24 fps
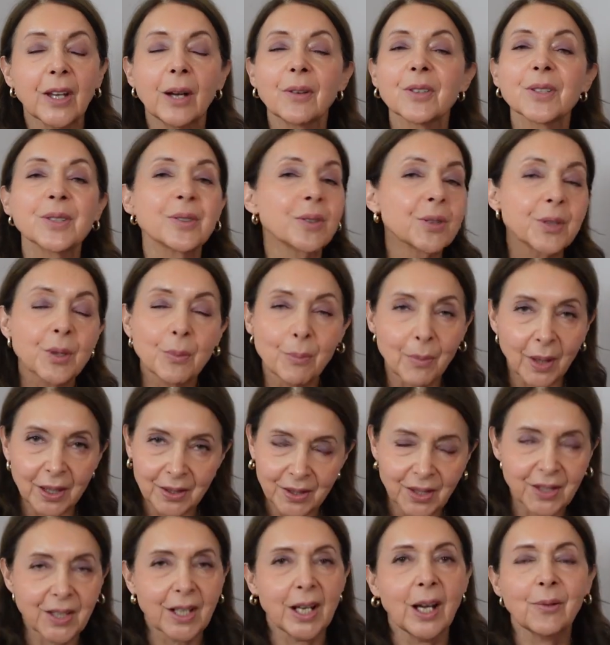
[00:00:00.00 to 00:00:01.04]
Now, it's not a
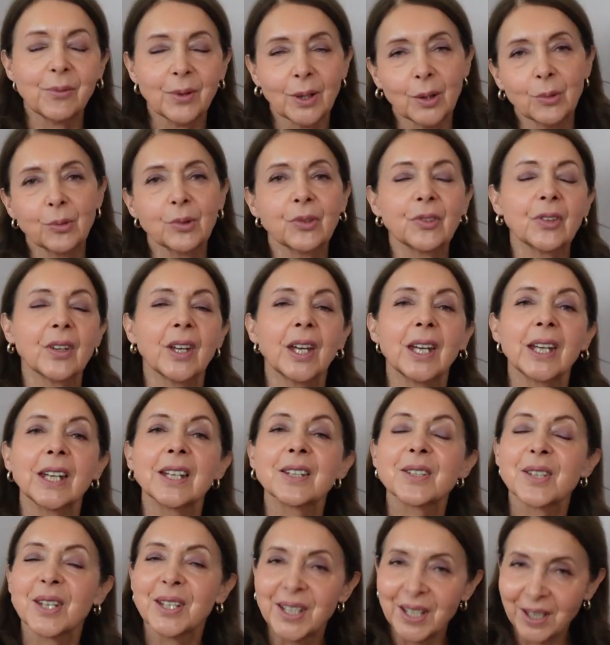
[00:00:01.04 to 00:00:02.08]
must have, I would say,
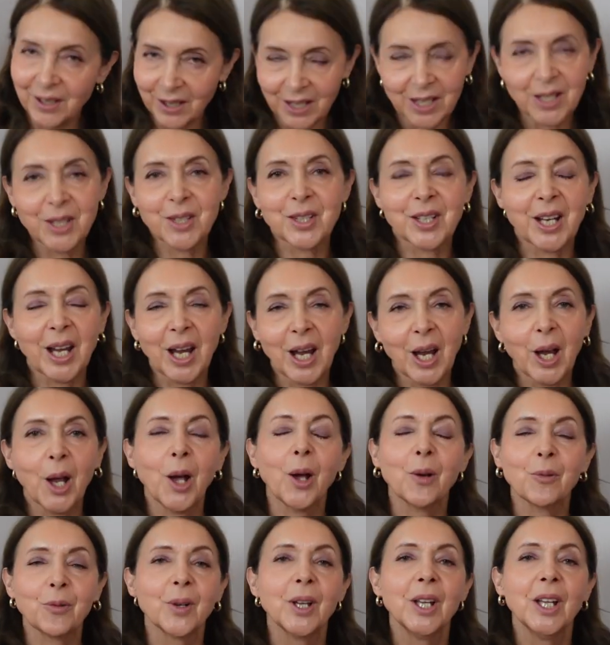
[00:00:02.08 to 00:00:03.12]
it's a nice to
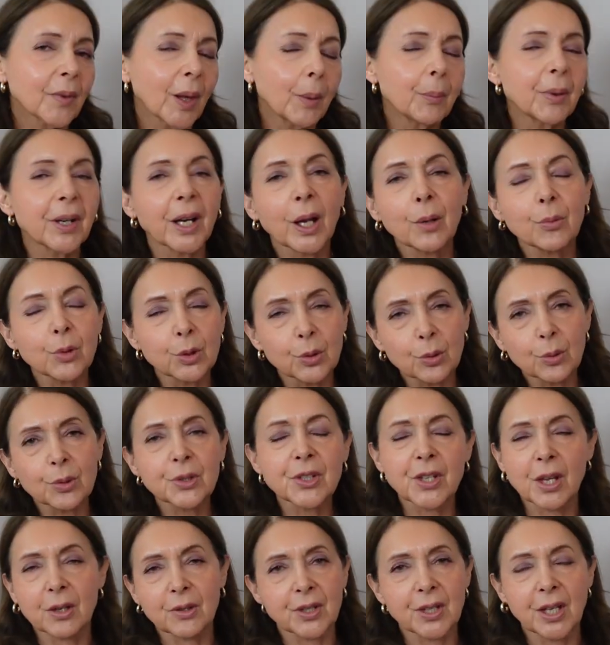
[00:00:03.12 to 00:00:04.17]
have. But I would
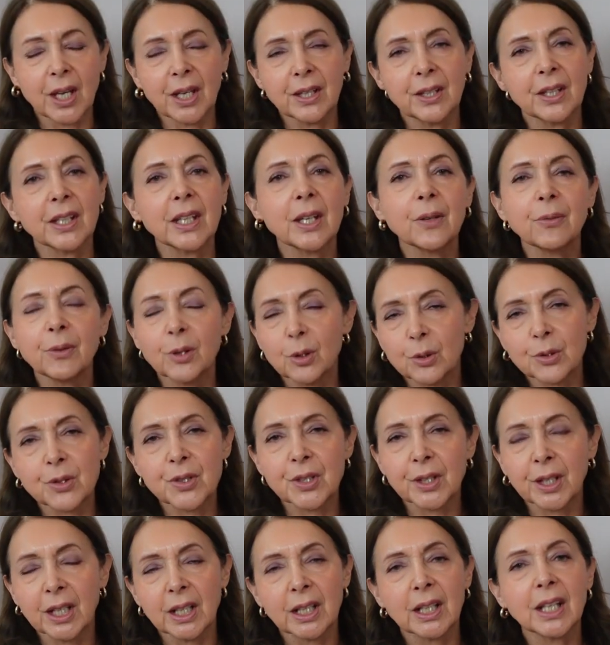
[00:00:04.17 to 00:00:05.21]
also say that if your
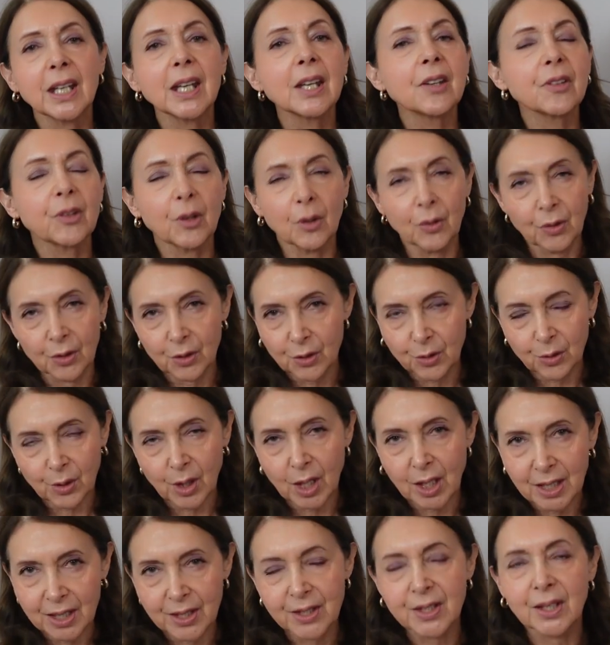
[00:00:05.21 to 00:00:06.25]
skin is on the
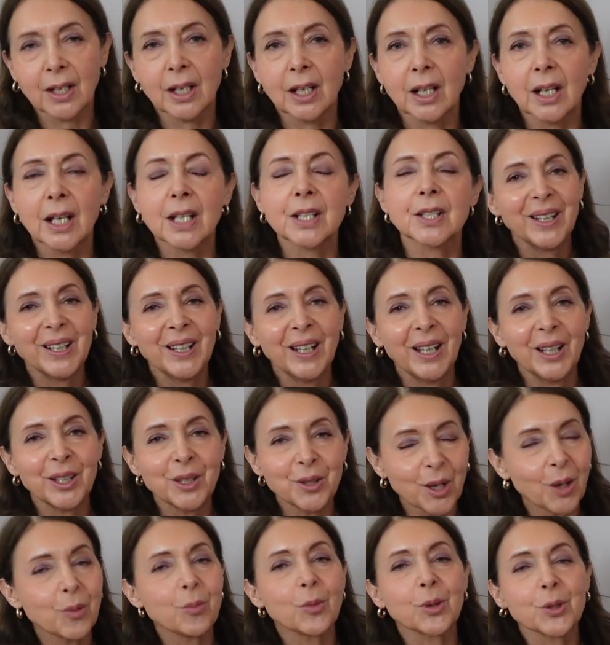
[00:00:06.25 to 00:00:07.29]
dry side and
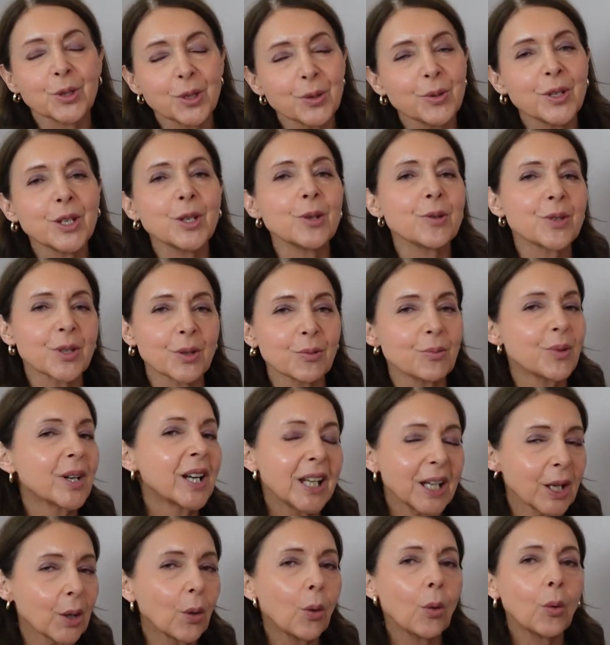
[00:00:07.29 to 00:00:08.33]
you don't want to use a
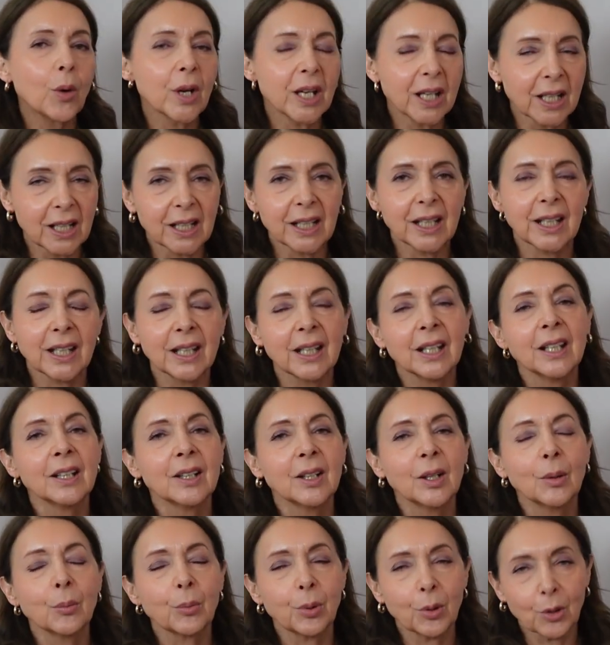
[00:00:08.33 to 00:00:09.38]
really oily
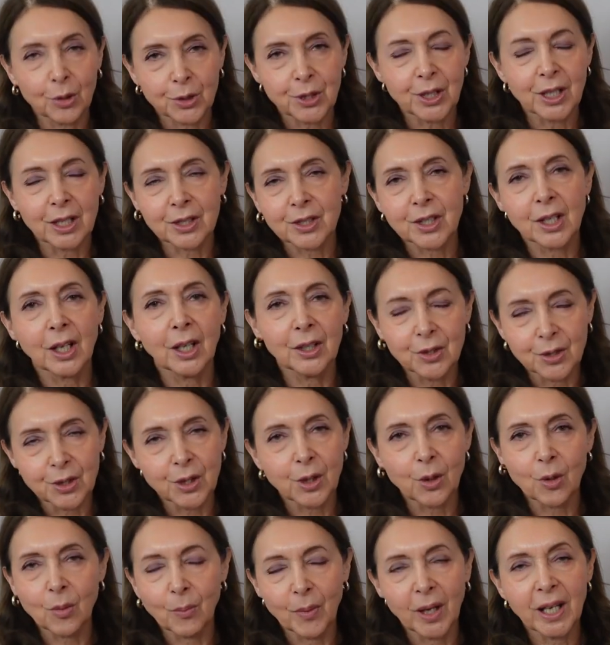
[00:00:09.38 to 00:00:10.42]
product
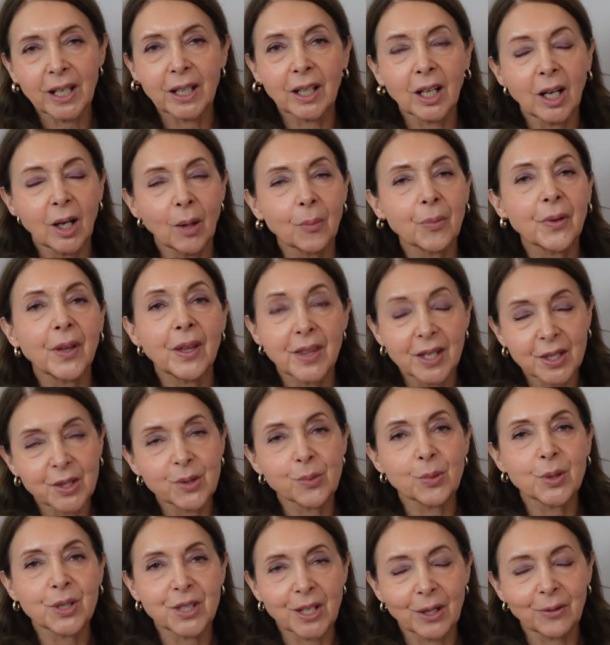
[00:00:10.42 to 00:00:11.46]
under your makeup, then
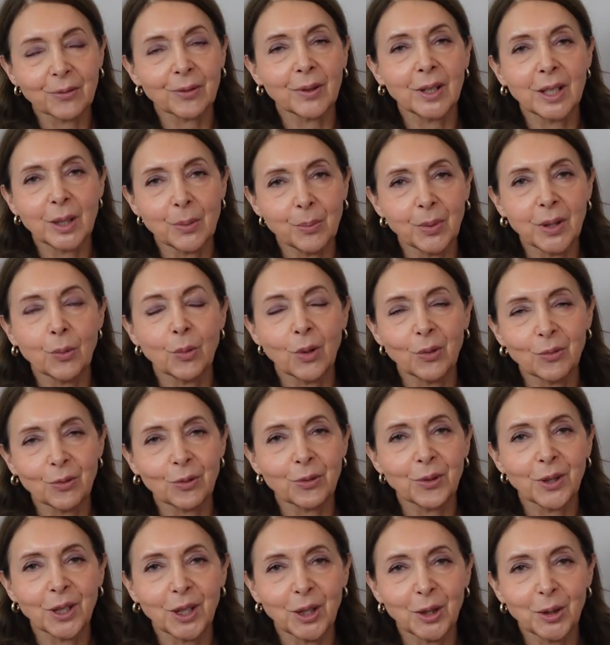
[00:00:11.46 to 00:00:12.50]
this would definitely be one
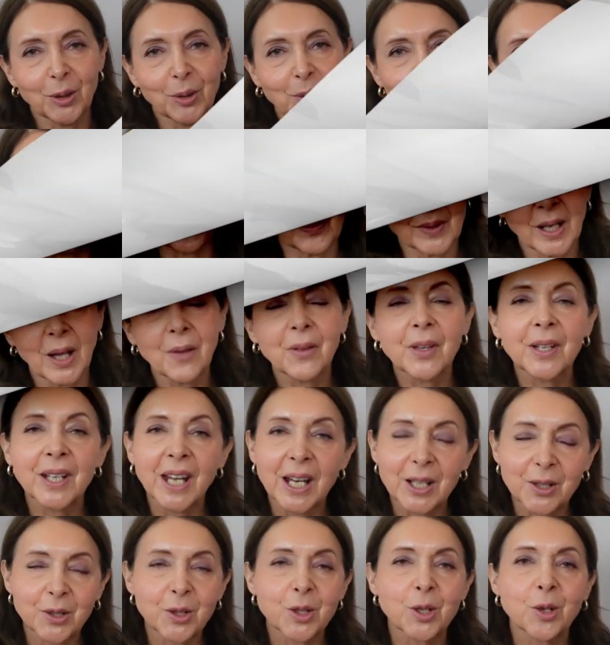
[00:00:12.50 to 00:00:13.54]
for you. Now, the
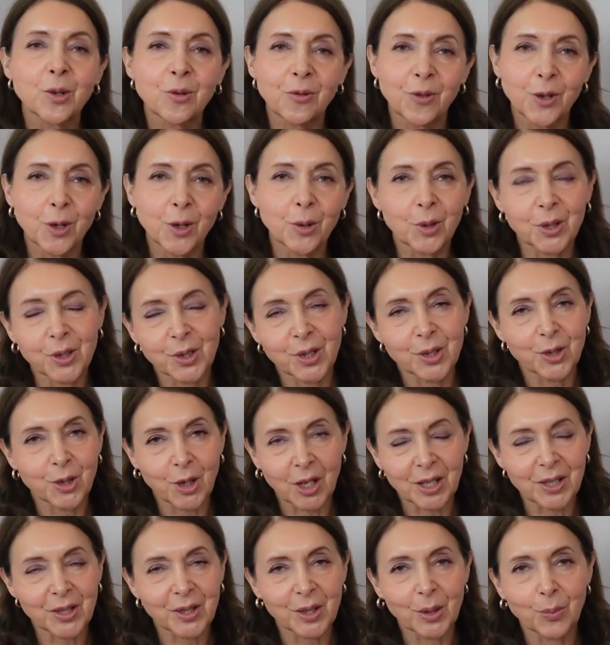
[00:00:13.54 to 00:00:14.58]
next two viewer
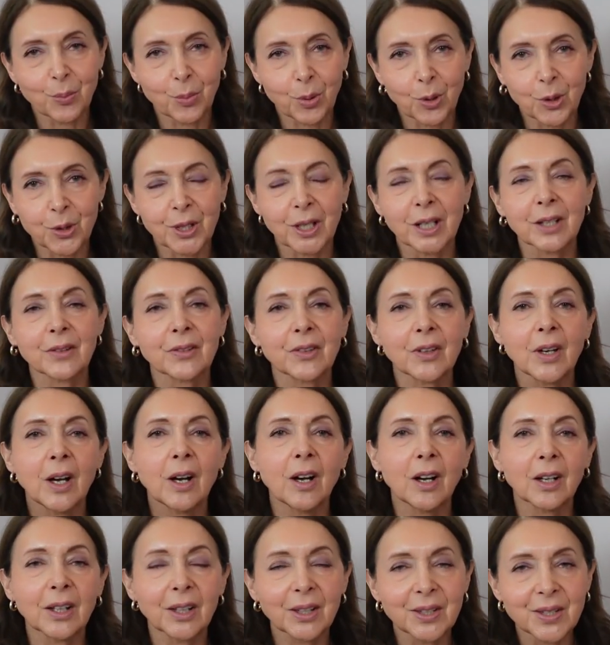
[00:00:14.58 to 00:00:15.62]
suggested products
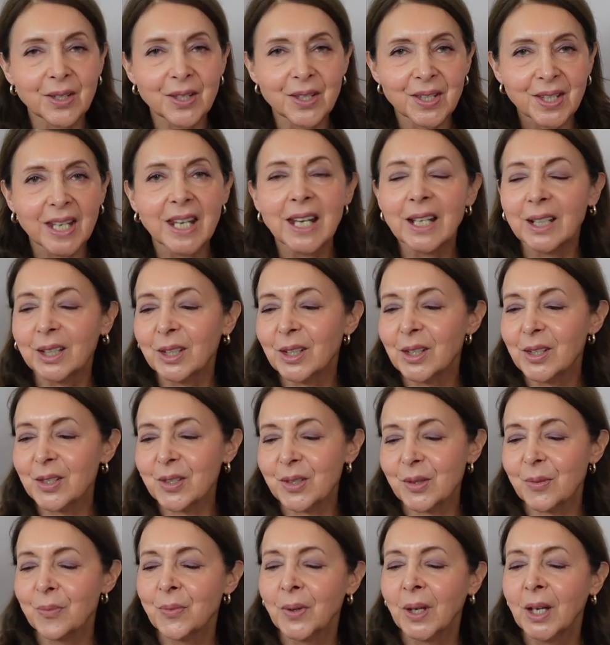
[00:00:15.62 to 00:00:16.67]
are
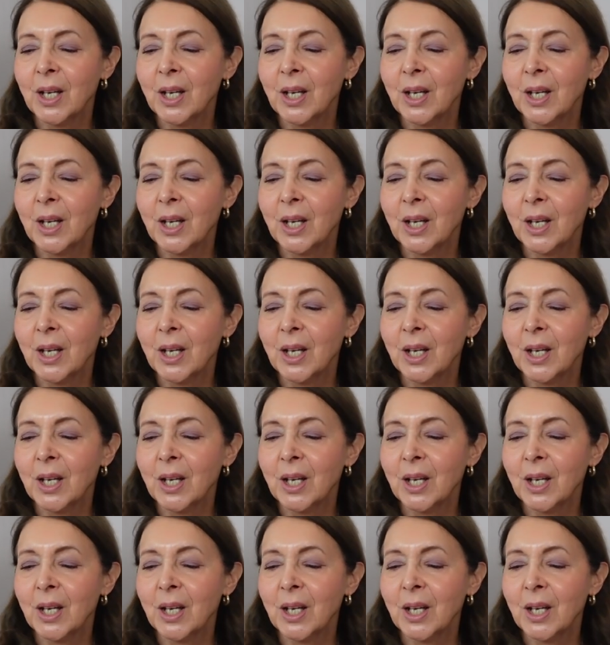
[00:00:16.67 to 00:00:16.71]
concealers.